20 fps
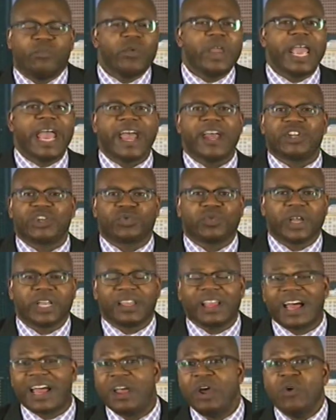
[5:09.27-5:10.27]
We had Trent
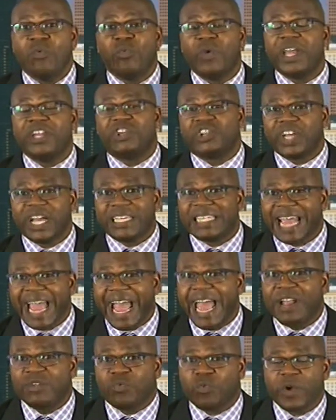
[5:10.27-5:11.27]
Lott. We just
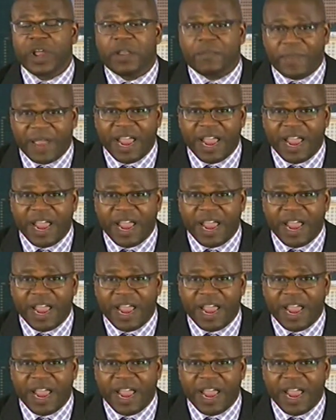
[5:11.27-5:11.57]
had Rick